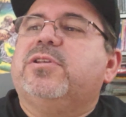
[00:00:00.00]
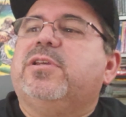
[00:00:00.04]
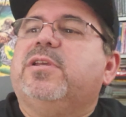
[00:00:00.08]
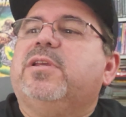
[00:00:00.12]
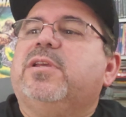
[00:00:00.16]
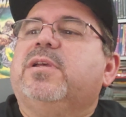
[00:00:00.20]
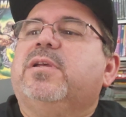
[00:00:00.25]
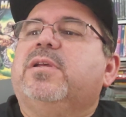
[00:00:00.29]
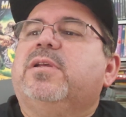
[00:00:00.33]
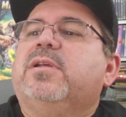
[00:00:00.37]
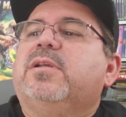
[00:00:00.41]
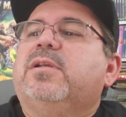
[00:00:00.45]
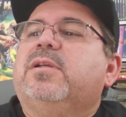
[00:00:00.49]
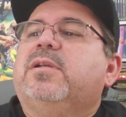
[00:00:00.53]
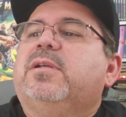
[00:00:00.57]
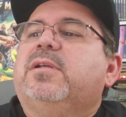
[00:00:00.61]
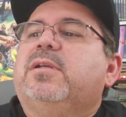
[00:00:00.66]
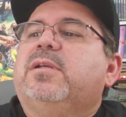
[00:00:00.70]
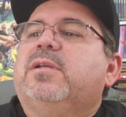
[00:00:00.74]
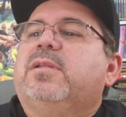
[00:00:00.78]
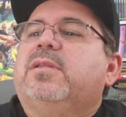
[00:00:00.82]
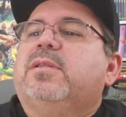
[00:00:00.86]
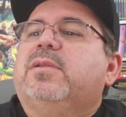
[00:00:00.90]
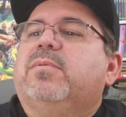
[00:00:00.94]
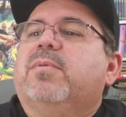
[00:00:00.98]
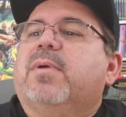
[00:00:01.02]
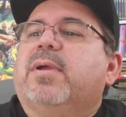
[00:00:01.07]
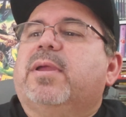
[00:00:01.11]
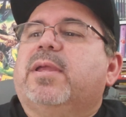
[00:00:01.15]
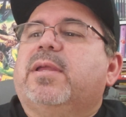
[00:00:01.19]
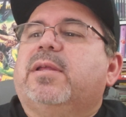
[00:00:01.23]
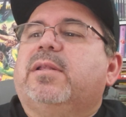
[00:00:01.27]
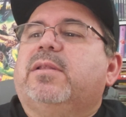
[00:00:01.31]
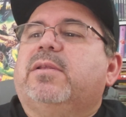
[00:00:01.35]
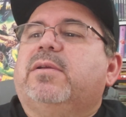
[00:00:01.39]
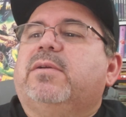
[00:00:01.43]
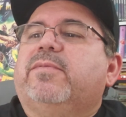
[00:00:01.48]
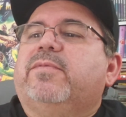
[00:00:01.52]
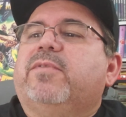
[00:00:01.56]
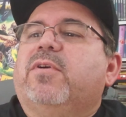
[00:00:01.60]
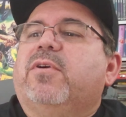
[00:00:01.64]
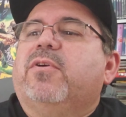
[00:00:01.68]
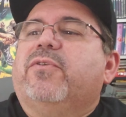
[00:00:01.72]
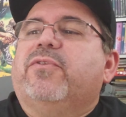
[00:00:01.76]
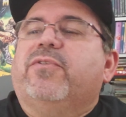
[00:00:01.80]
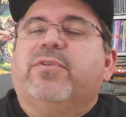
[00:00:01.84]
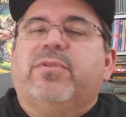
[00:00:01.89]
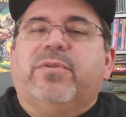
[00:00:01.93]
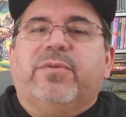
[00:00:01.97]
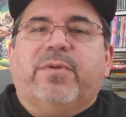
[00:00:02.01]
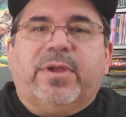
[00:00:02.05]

the the regular version,